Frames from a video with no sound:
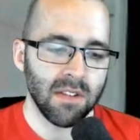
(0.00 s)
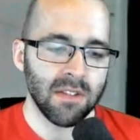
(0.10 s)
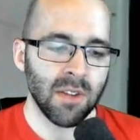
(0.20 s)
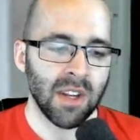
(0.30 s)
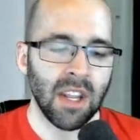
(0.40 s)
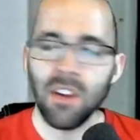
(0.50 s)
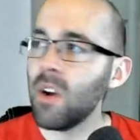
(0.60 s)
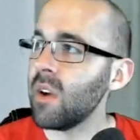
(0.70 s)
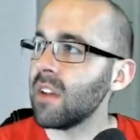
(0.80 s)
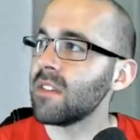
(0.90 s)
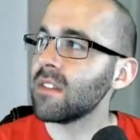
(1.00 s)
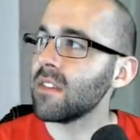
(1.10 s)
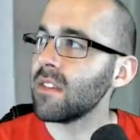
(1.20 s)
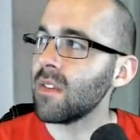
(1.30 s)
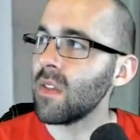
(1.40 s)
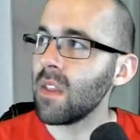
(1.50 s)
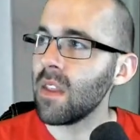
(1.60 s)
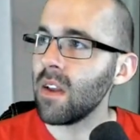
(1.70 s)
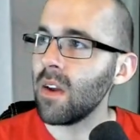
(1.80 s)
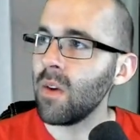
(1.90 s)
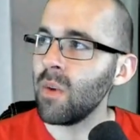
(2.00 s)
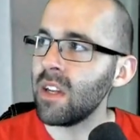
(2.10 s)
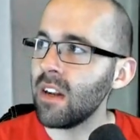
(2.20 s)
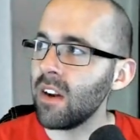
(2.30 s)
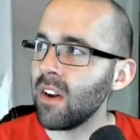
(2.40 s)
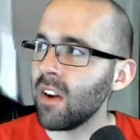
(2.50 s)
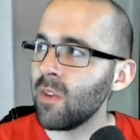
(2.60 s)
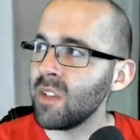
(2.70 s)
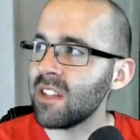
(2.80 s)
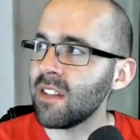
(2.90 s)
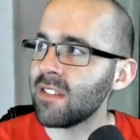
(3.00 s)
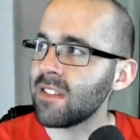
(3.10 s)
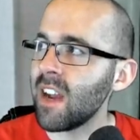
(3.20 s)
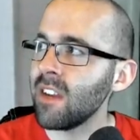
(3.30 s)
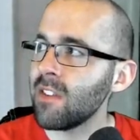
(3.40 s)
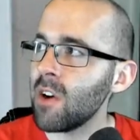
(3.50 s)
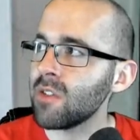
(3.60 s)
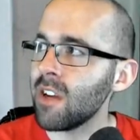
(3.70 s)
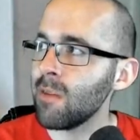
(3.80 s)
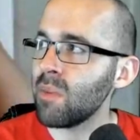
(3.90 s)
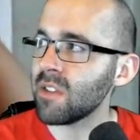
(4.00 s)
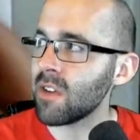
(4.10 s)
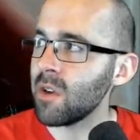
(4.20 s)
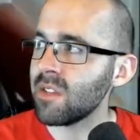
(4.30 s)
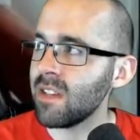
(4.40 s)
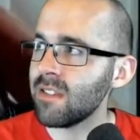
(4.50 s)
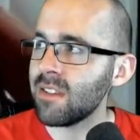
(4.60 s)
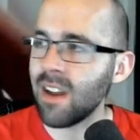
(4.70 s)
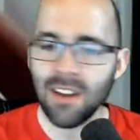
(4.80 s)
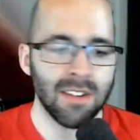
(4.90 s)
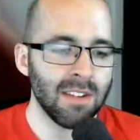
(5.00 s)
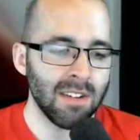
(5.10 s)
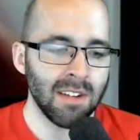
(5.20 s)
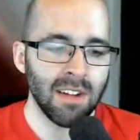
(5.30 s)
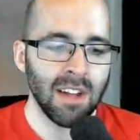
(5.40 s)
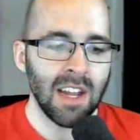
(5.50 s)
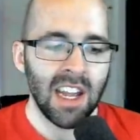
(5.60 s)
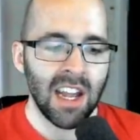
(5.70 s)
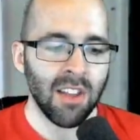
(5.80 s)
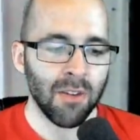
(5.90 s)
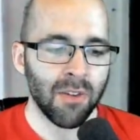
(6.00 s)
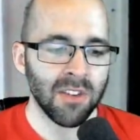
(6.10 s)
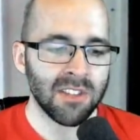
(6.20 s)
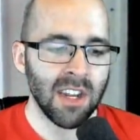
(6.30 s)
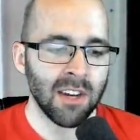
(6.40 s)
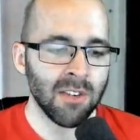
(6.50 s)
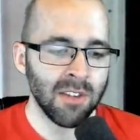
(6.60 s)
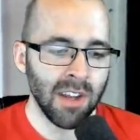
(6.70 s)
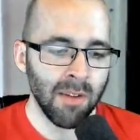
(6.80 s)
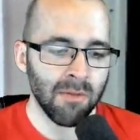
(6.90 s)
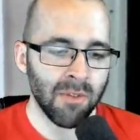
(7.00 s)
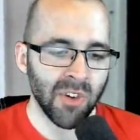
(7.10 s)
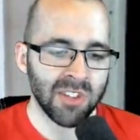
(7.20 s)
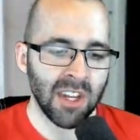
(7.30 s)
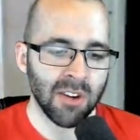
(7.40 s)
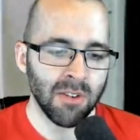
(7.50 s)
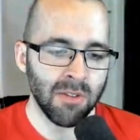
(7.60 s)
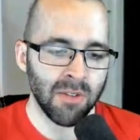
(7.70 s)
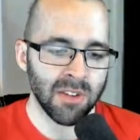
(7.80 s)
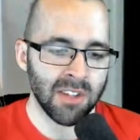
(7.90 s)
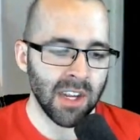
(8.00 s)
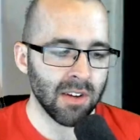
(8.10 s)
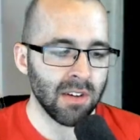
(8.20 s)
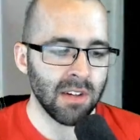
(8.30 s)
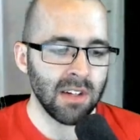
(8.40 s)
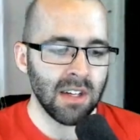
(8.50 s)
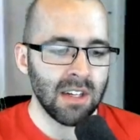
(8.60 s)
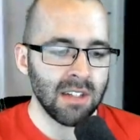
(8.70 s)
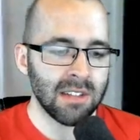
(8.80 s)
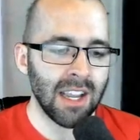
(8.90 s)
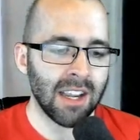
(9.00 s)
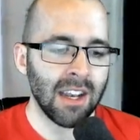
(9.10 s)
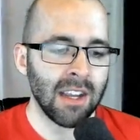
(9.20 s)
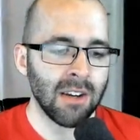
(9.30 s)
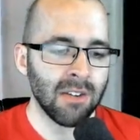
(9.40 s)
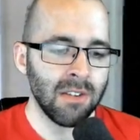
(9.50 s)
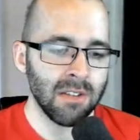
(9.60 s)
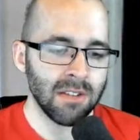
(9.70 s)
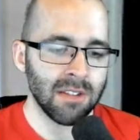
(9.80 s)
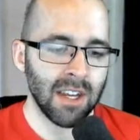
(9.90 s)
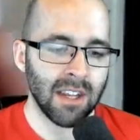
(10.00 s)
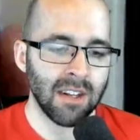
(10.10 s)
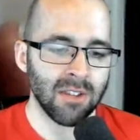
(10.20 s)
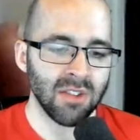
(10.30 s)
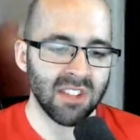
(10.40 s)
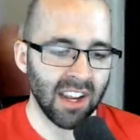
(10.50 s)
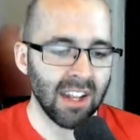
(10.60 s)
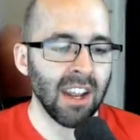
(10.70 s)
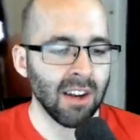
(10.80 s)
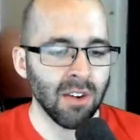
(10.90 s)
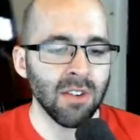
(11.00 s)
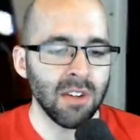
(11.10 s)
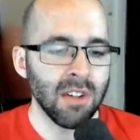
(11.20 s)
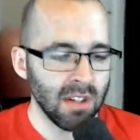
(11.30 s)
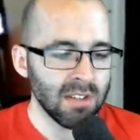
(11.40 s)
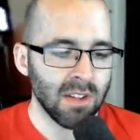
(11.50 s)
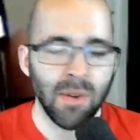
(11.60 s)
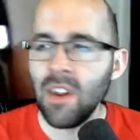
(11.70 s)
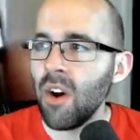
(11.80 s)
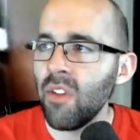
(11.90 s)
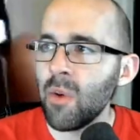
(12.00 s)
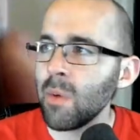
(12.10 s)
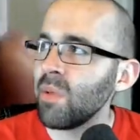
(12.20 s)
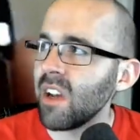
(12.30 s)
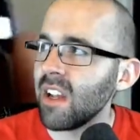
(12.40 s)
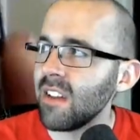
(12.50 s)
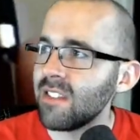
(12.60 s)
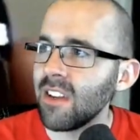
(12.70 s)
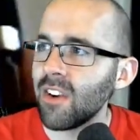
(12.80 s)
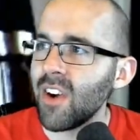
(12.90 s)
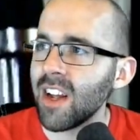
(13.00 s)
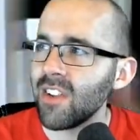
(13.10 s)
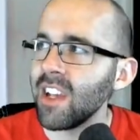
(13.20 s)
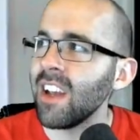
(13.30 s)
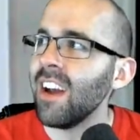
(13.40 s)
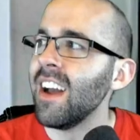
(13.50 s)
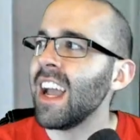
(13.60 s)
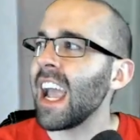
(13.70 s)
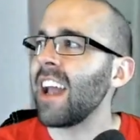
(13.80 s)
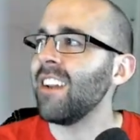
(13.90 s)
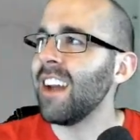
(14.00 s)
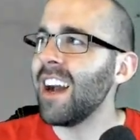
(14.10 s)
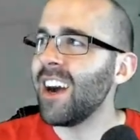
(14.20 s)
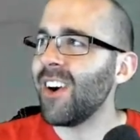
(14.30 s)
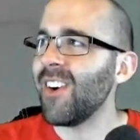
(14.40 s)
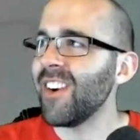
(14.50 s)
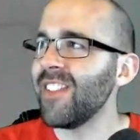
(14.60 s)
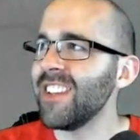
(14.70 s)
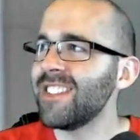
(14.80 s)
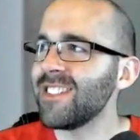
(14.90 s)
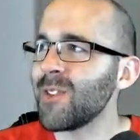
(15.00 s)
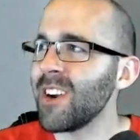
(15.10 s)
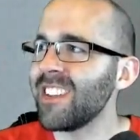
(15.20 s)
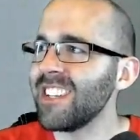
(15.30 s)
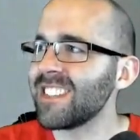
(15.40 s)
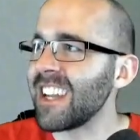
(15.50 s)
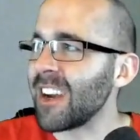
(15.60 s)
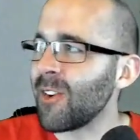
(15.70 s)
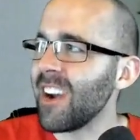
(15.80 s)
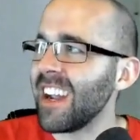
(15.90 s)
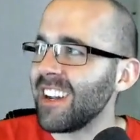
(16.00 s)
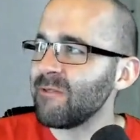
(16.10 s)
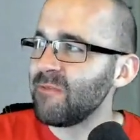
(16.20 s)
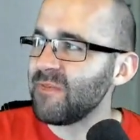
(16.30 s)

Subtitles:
So again, notice, we said sine cosine plus cosine sine. And the first angle, yep, first angle, first angle. Second angle, second angle, second angle. So we know that we're plugging this in correctly. And now, this is where things get great.